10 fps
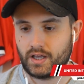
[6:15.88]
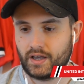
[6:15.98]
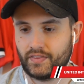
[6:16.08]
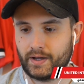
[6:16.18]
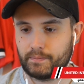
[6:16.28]

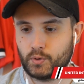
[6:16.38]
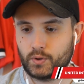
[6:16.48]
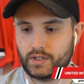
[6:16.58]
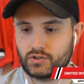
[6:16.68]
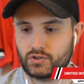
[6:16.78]
at that
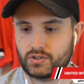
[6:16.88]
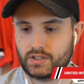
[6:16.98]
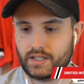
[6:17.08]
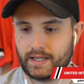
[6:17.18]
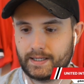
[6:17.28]
point, it's
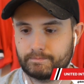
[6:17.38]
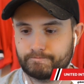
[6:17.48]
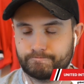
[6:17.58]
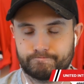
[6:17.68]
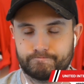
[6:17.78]
just
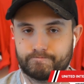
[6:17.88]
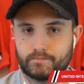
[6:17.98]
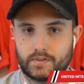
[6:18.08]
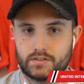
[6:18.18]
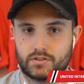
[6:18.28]
um,
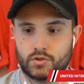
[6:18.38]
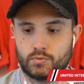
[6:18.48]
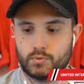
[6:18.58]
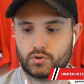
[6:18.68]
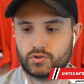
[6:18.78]
it's too
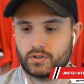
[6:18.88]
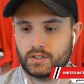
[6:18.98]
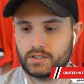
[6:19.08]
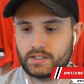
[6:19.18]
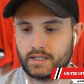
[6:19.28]
much.
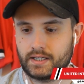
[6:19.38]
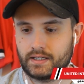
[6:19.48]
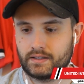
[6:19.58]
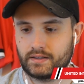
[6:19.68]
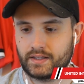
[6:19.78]
It's
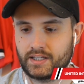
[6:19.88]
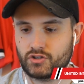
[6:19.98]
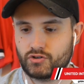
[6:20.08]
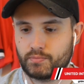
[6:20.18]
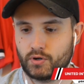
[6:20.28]
uh, the
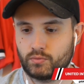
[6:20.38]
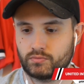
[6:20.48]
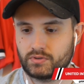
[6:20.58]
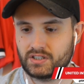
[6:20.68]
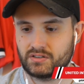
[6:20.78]
injury prone
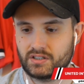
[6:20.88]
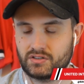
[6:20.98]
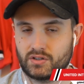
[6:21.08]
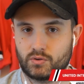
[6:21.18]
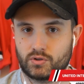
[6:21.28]
is is
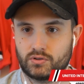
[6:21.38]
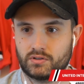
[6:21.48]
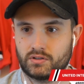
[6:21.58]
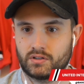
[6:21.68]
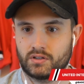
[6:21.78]
no good.
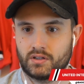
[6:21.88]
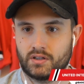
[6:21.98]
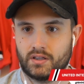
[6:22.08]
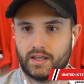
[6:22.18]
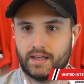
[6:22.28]

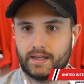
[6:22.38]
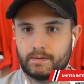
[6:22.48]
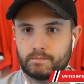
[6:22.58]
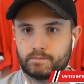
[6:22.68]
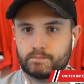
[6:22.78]

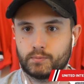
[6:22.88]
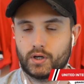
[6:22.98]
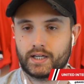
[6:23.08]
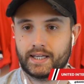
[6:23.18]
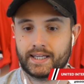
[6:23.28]
Um, but
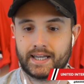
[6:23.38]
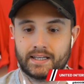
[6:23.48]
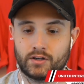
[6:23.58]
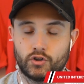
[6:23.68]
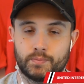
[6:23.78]
uh, and again,
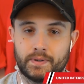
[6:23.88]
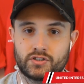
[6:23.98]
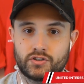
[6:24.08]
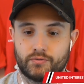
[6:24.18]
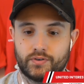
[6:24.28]
it all depends
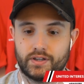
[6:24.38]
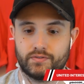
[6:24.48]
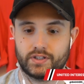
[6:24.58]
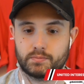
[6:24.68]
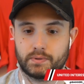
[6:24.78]
on the fee
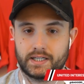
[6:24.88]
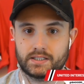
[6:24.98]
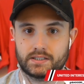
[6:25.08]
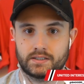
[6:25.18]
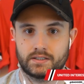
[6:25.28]
for these
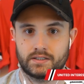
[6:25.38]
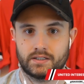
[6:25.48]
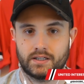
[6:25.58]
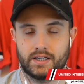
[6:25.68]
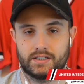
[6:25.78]
players.
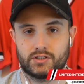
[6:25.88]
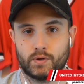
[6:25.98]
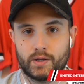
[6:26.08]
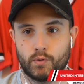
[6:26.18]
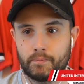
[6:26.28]
Uh,
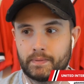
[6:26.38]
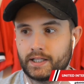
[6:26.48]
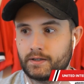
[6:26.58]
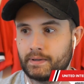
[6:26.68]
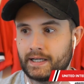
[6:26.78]
21
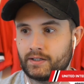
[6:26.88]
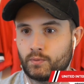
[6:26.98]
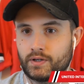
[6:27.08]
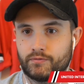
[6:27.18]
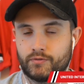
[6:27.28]
million pound they
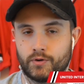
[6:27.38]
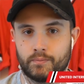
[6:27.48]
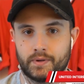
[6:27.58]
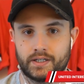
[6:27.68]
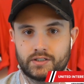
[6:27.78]
went
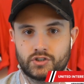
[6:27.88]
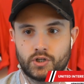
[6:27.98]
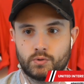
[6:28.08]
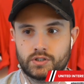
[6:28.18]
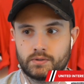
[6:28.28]
from uh,
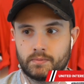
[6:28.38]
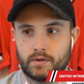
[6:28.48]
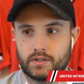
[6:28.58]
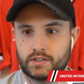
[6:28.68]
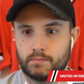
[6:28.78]
Genoa to Mo
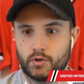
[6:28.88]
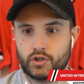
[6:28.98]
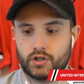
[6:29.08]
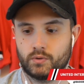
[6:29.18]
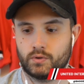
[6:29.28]
to
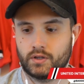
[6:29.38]
Monaco.